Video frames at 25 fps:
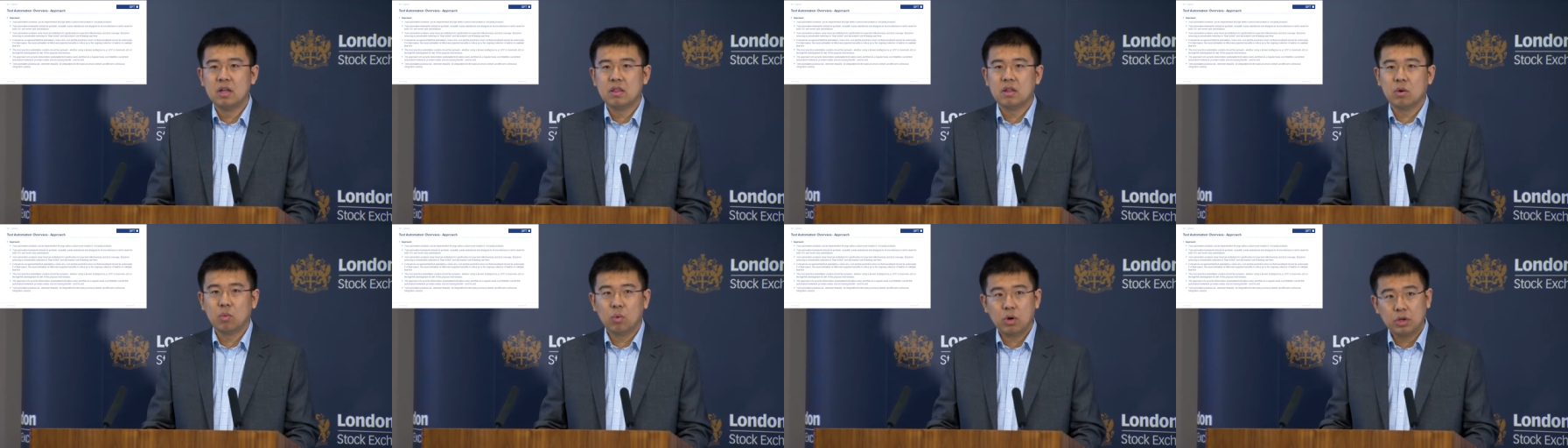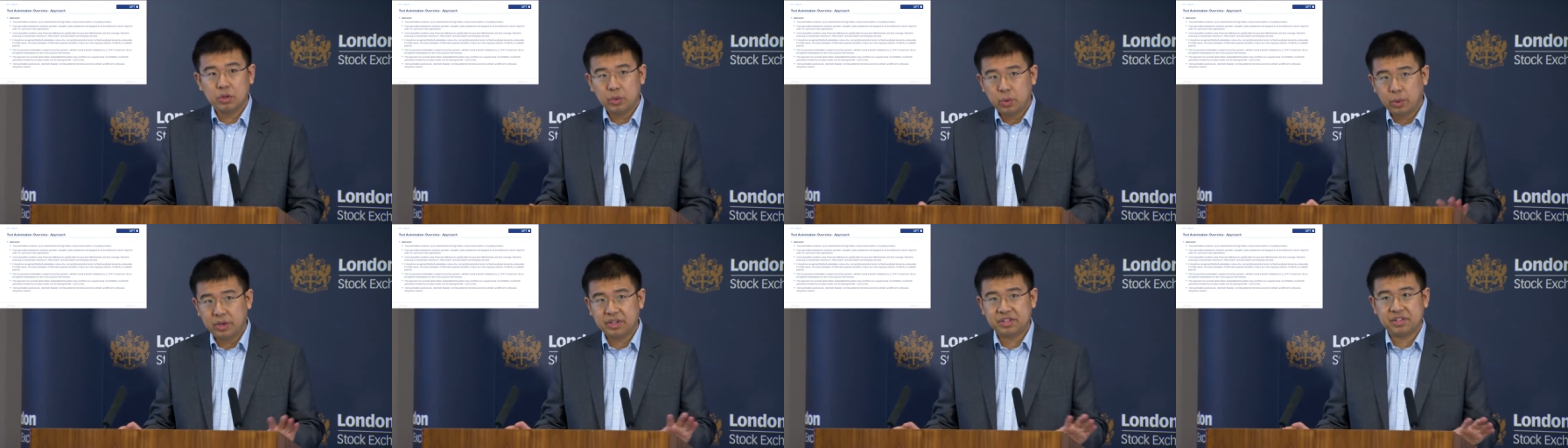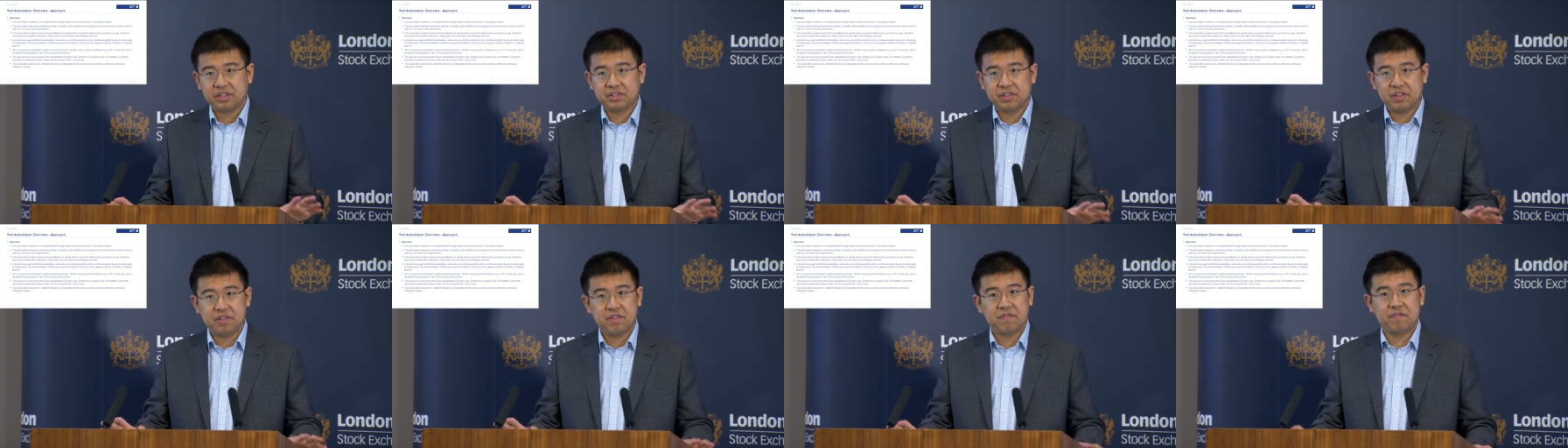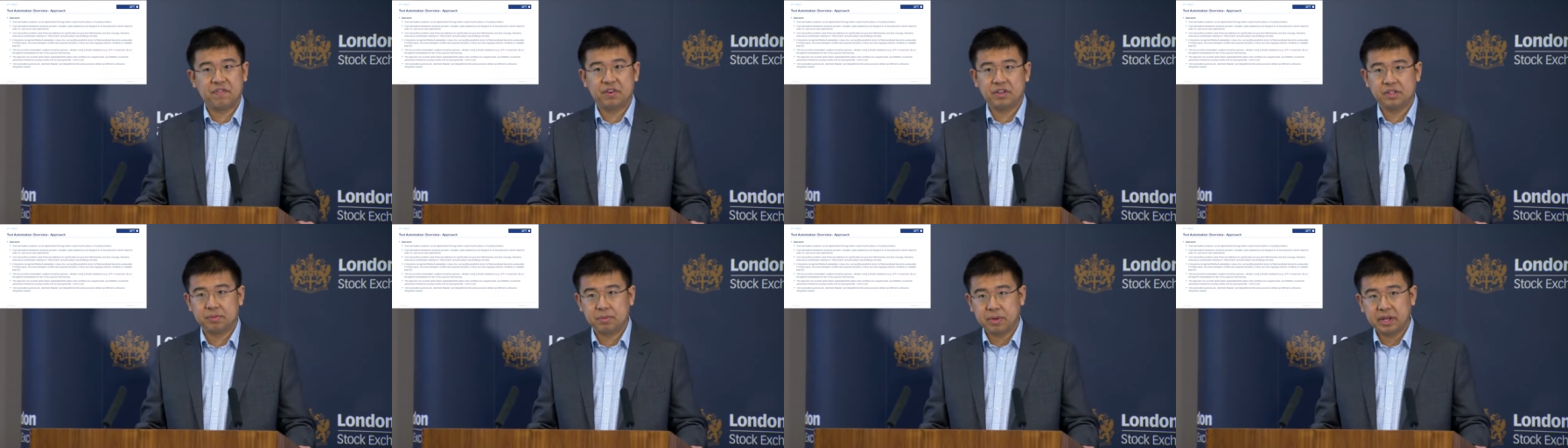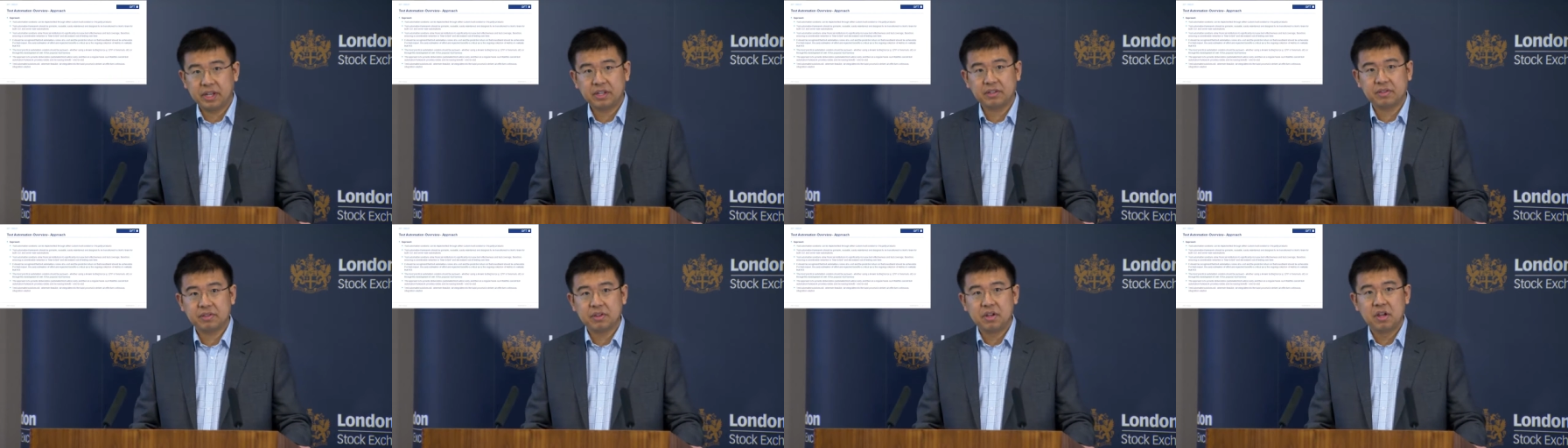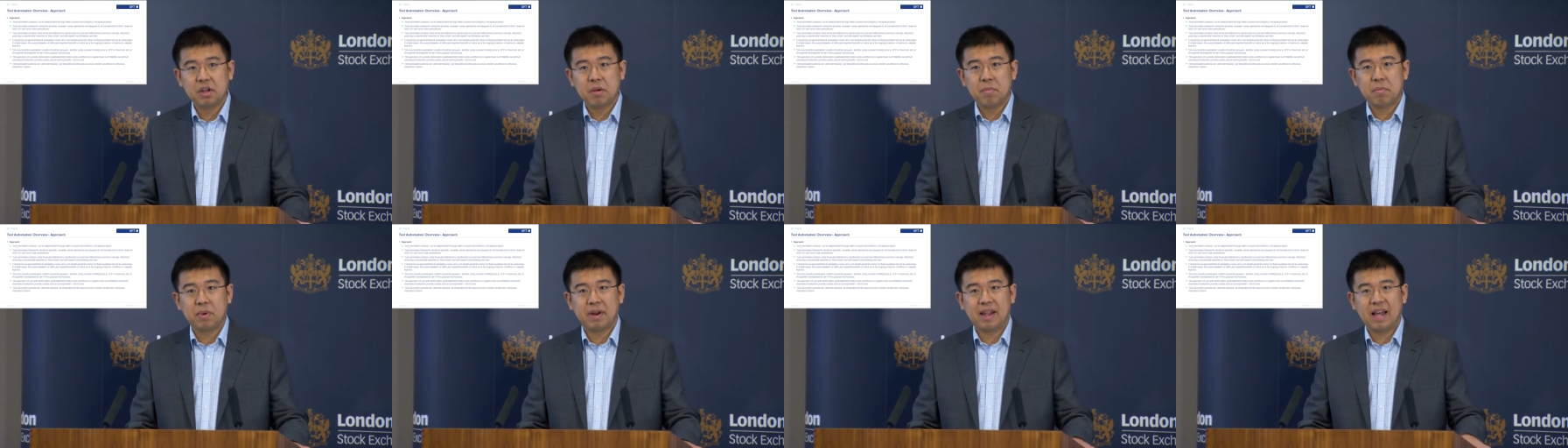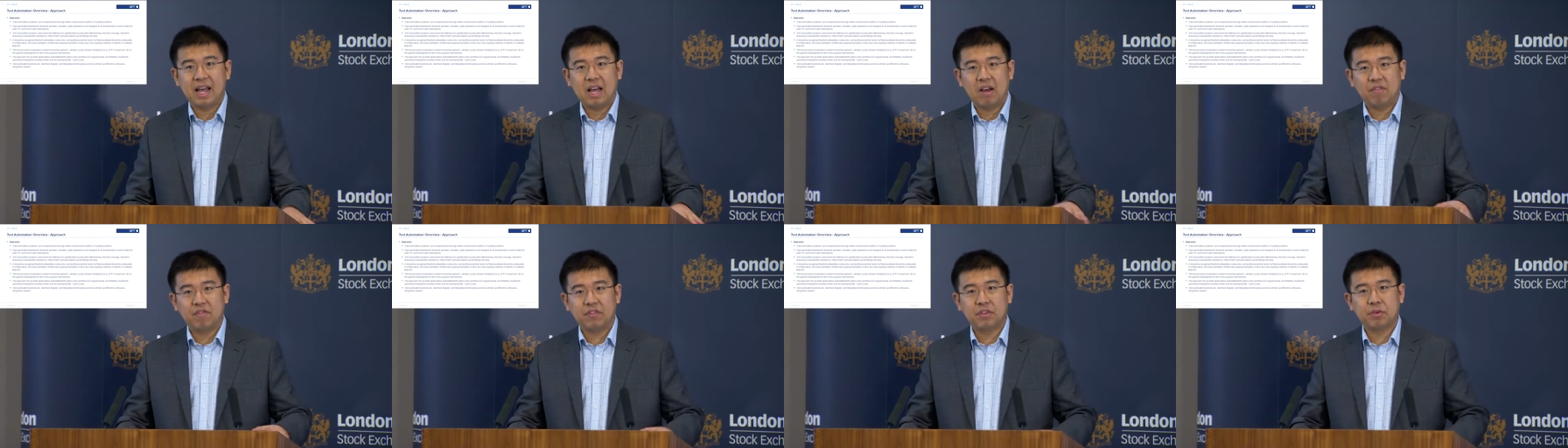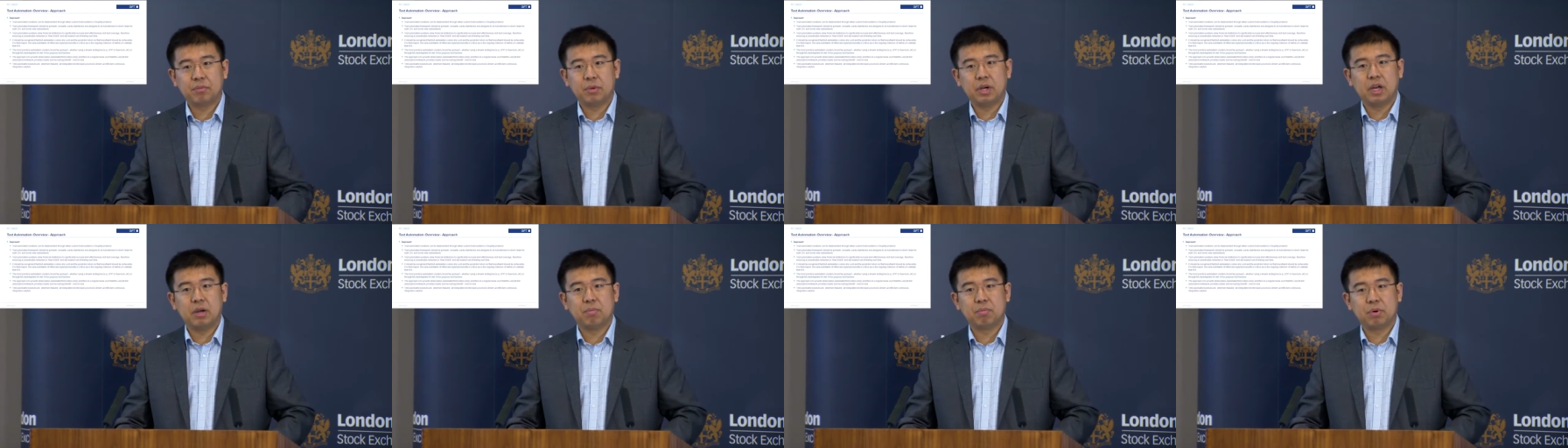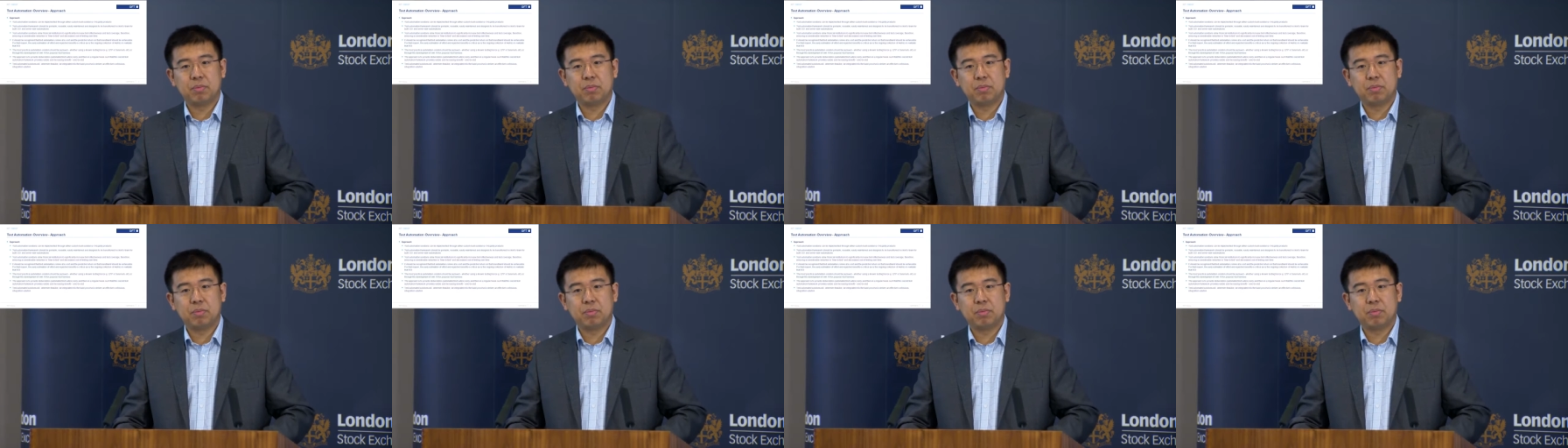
There were noises in the first place. But after uh,